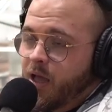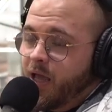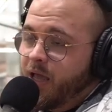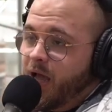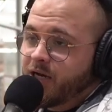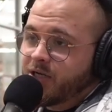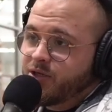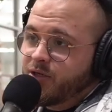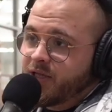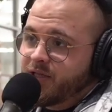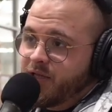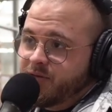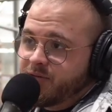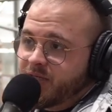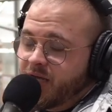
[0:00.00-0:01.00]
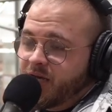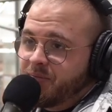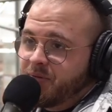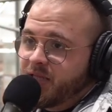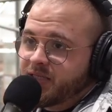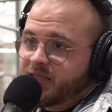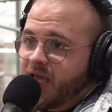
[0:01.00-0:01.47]
Yeah, I just know like the Saudi
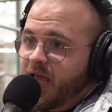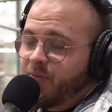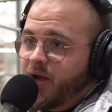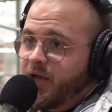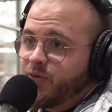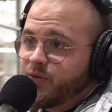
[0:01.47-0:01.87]
police came right.